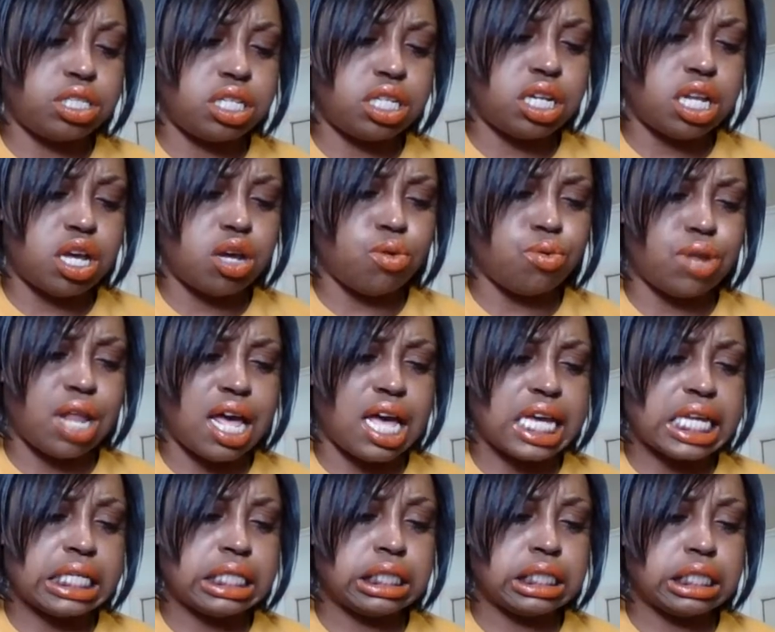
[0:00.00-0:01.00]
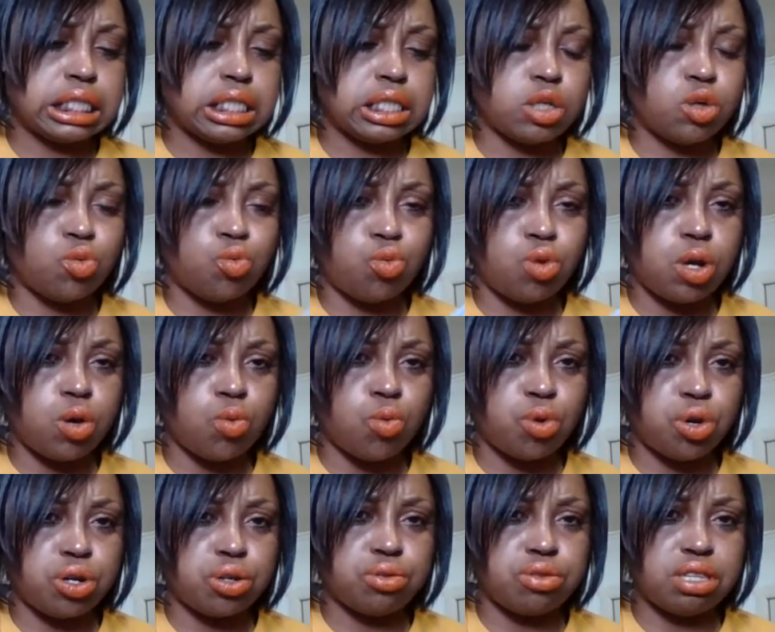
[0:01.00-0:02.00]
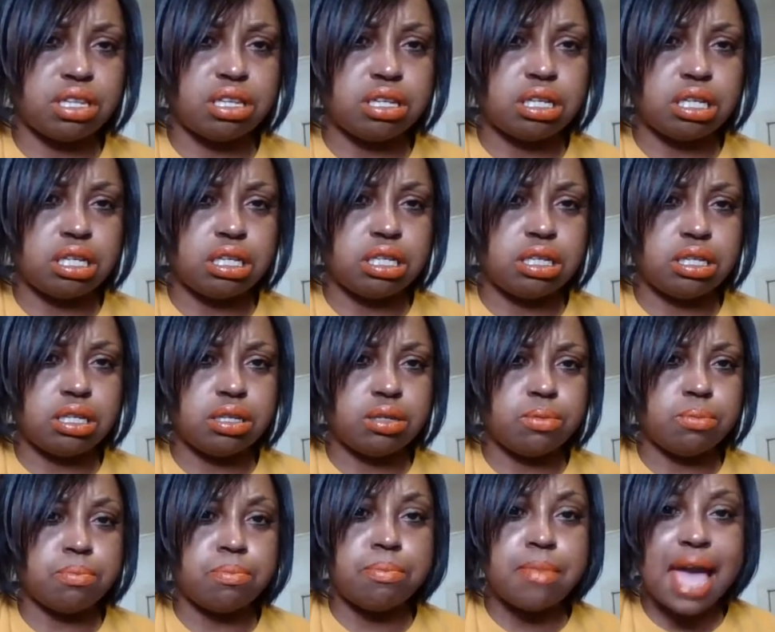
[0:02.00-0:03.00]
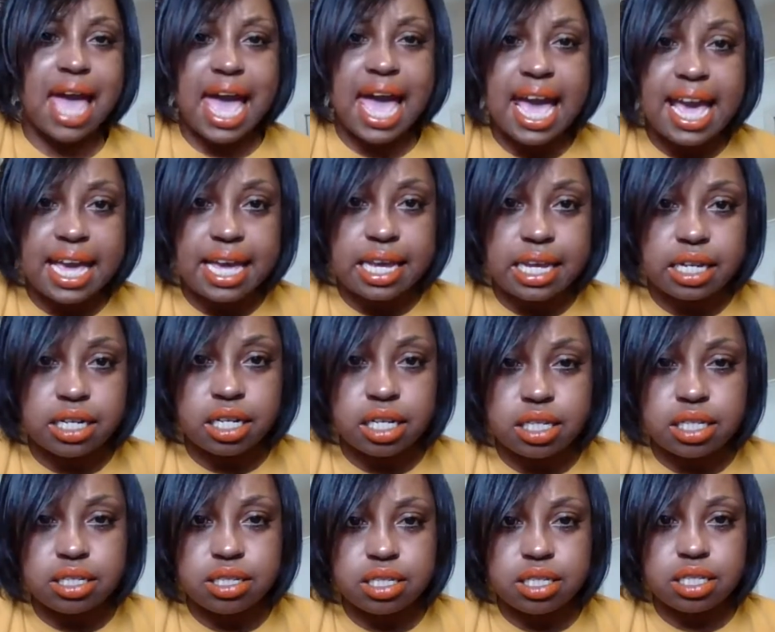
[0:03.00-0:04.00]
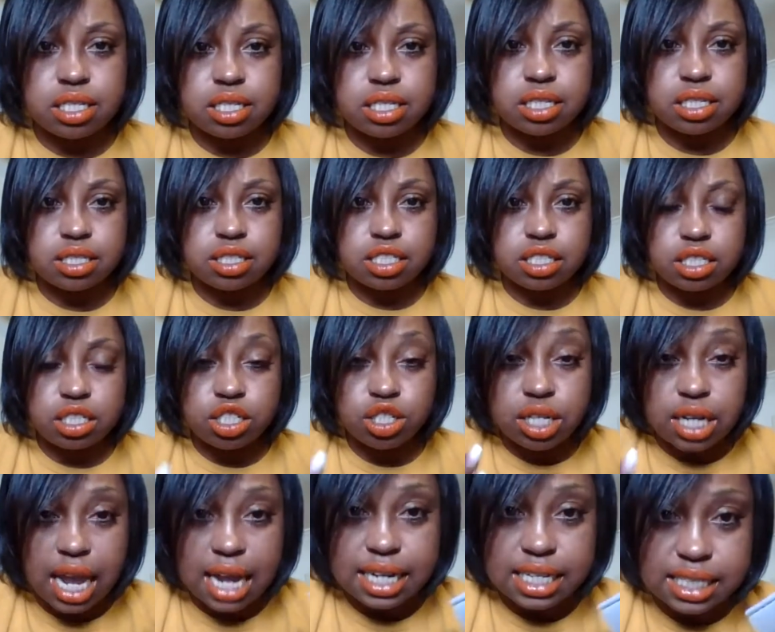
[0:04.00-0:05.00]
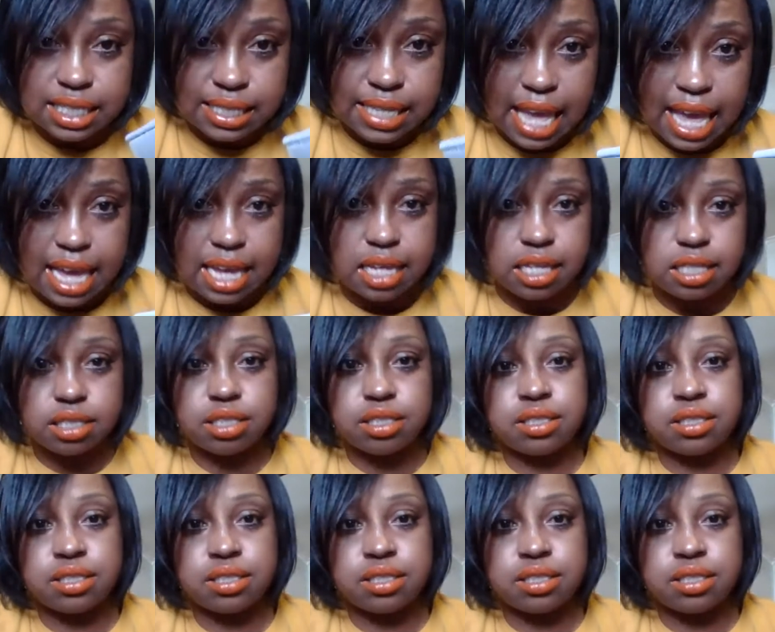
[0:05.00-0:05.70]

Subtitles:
to know, like, what were the main United States